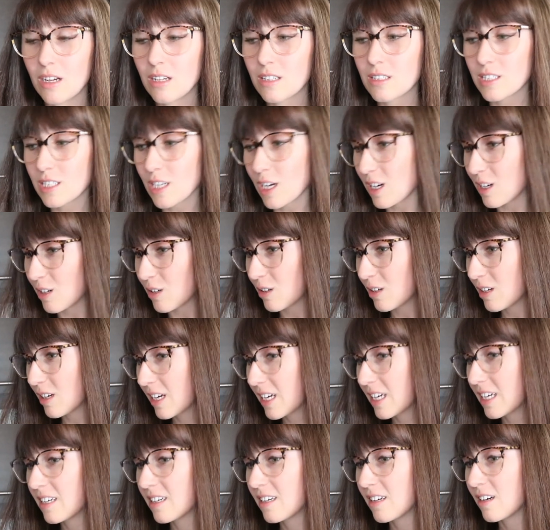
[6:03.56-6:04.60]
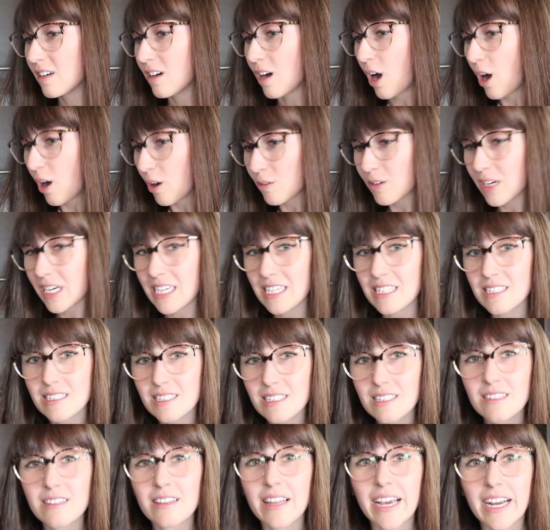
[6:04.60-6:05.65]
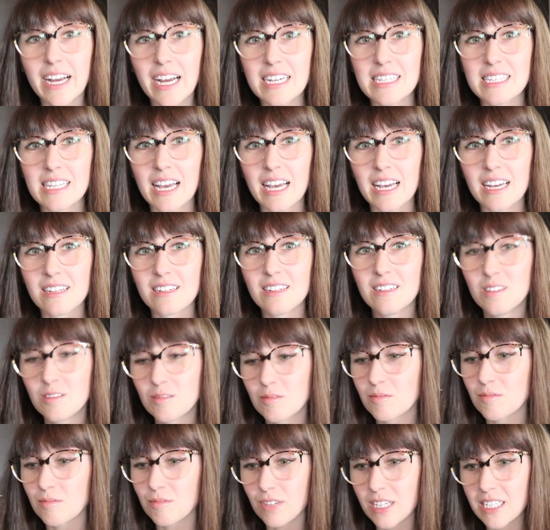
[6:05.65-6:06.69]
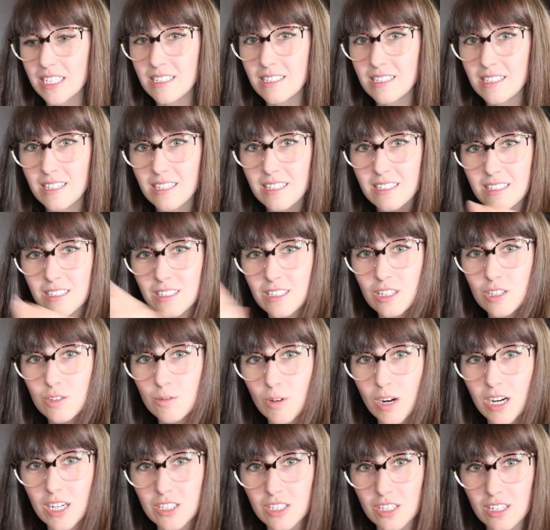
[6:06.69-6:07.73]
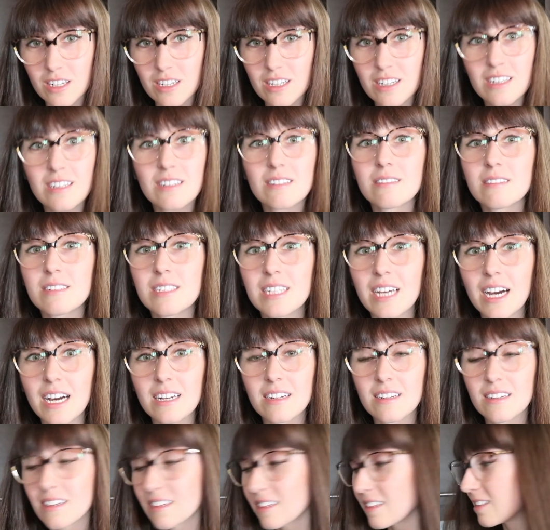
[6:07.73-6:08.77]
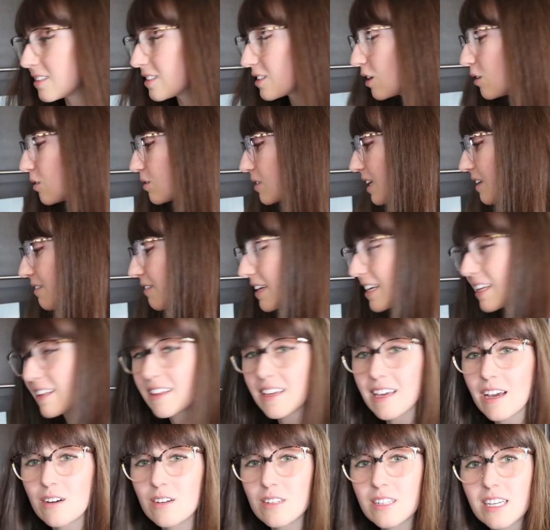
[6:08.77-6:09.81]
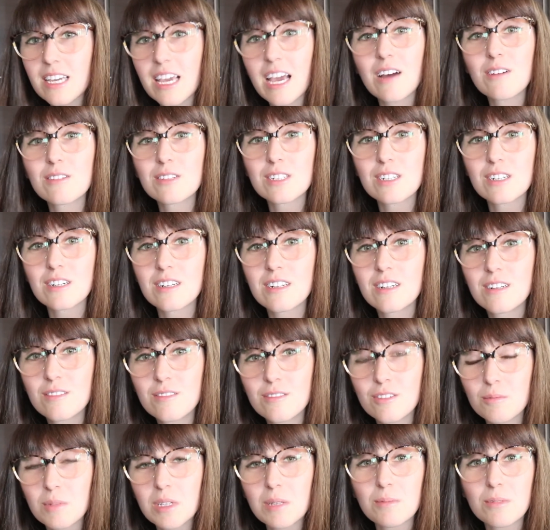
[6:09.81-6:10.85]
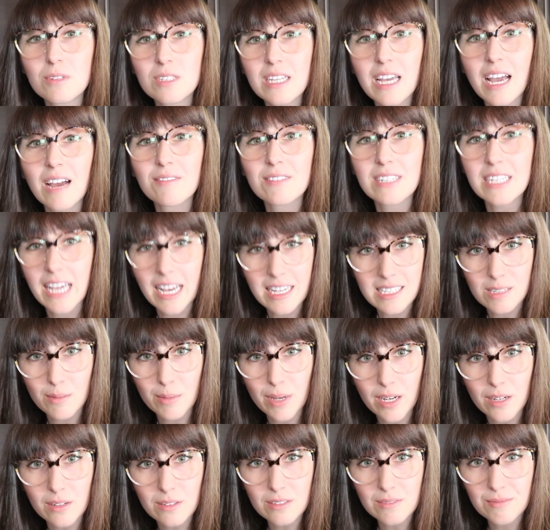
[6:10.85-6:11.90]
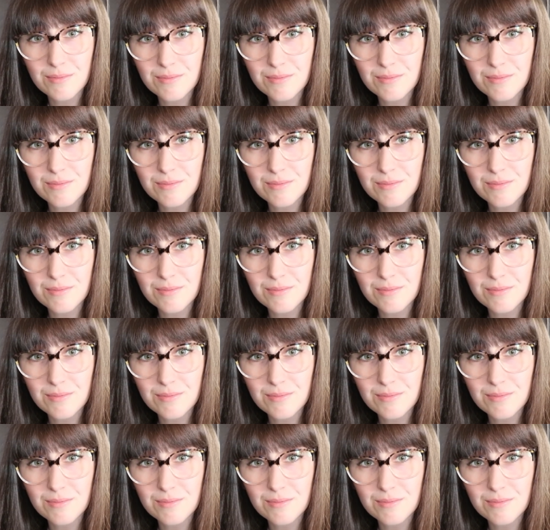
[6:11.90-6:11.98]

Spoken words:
So always, like I said, rinse, dishwasher, done. Don't leave anything out on the counter for people to have to guess about.